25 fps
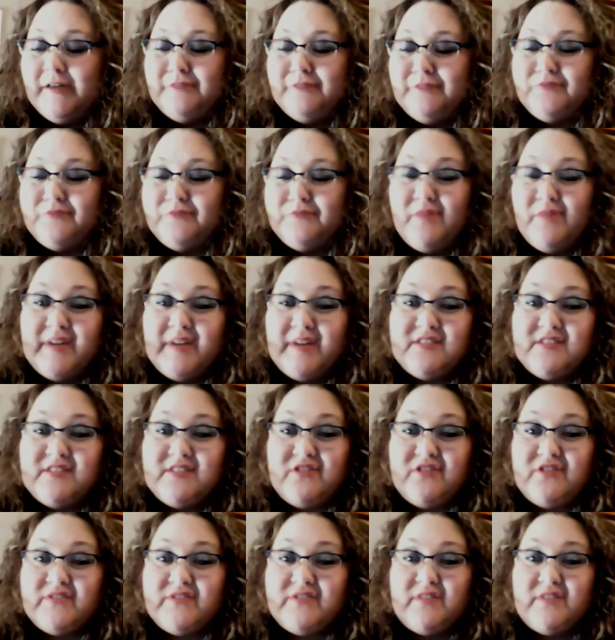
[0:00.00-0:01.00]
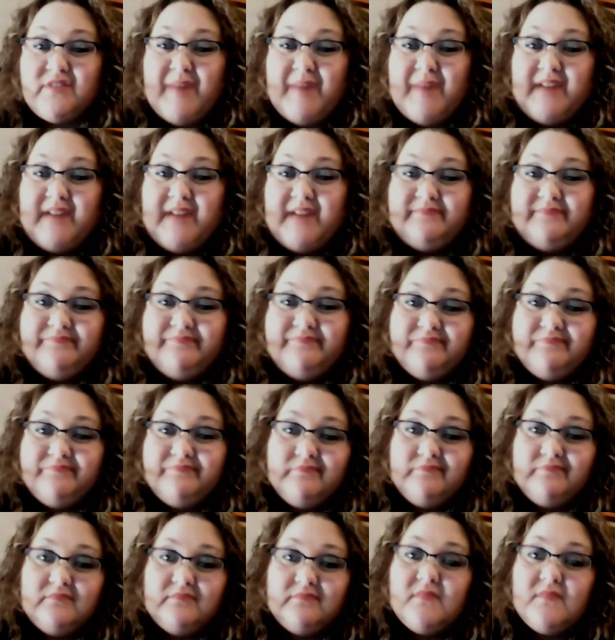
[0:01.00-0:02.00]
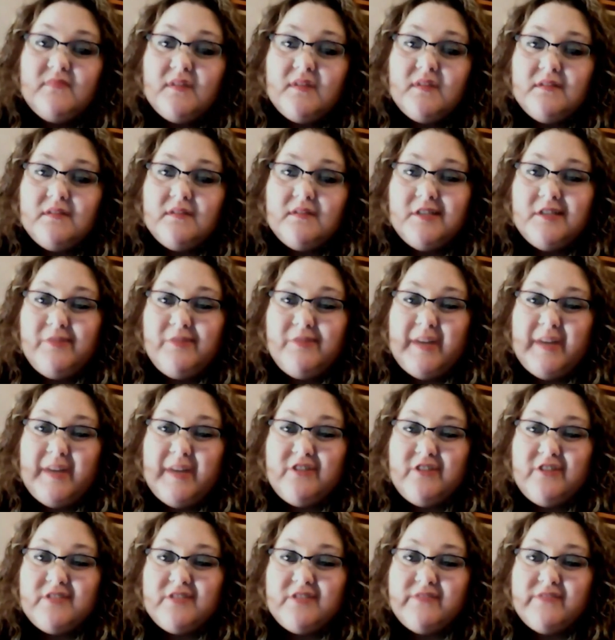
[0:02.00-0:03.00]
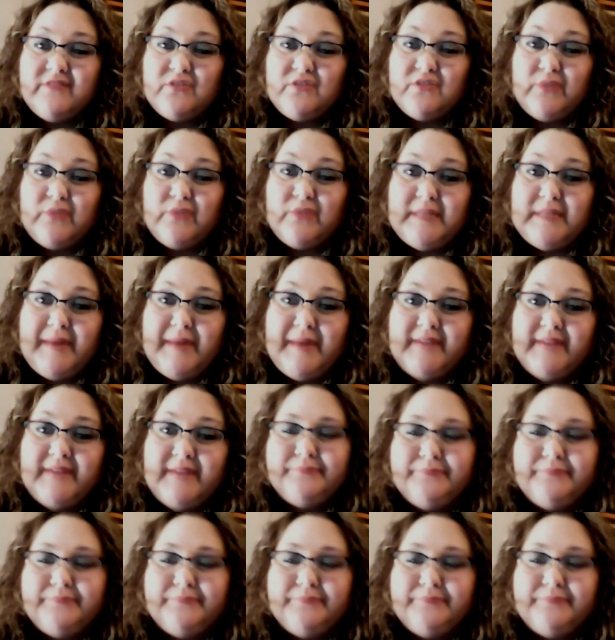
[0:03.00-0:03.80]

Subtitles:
You're making yourselves look bad. You're making yourselves look really bad.